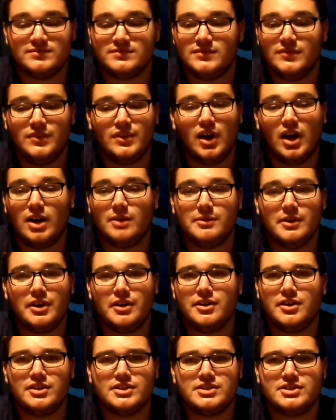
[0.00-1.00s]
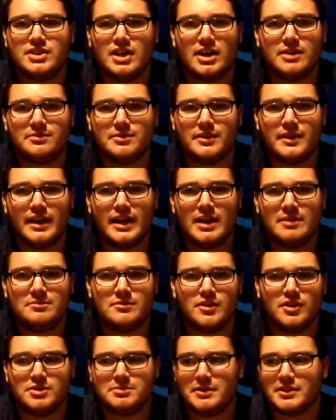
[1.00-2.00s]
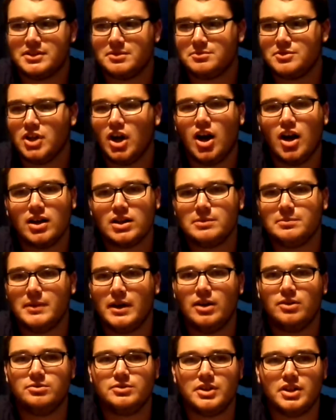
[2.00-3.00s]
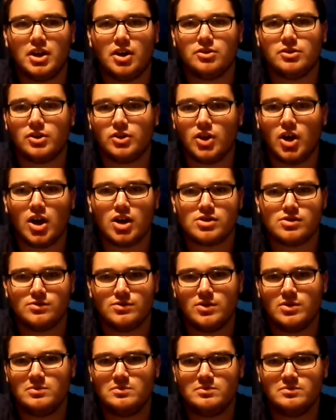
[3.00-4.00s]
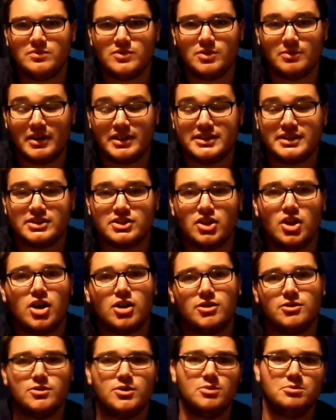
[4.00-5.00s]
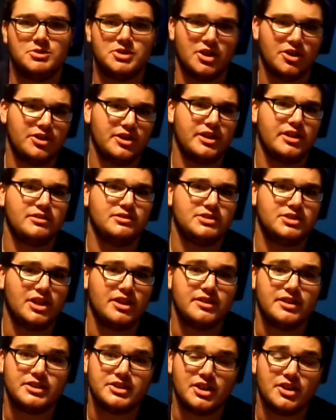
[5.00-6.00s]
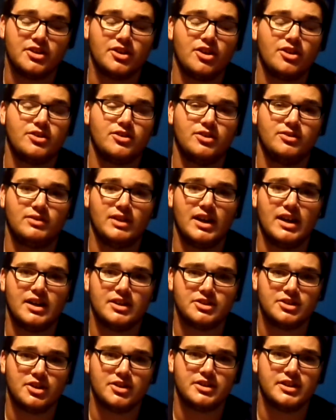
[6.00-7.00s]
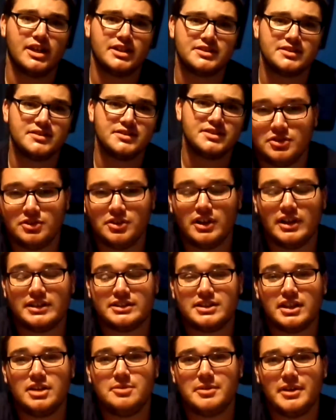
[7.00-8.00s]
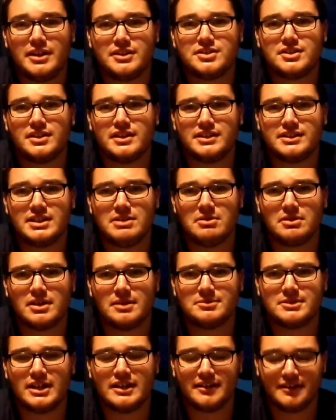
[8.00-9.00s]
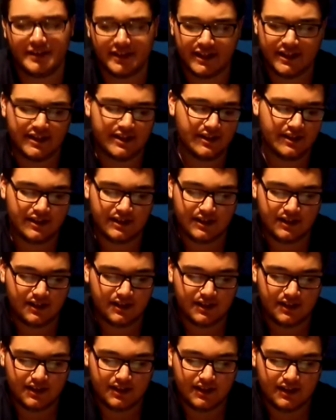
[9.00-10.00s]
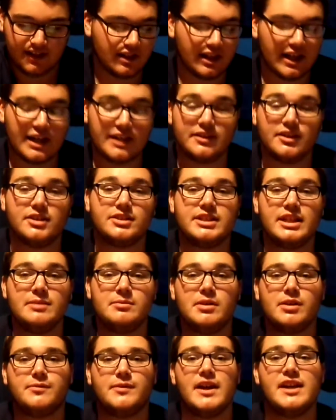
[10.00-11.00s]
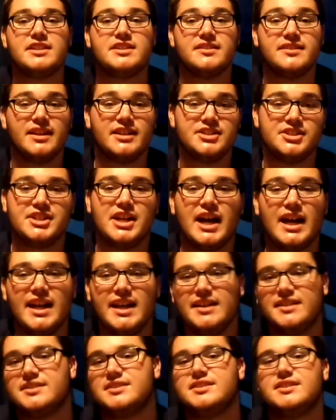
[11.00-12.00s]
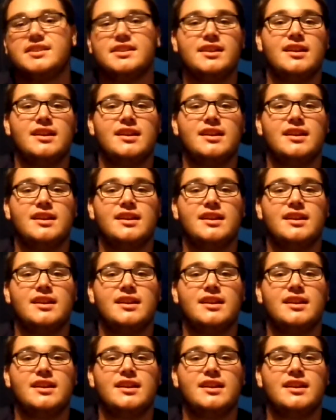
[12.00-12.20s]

not a very good start for them. There's been some talk about, the locker room, the Redskins locker room starting to turn on Kirk Cousins. It's going to be interesting to see what comes out of there. And their team they're facing, the Giants.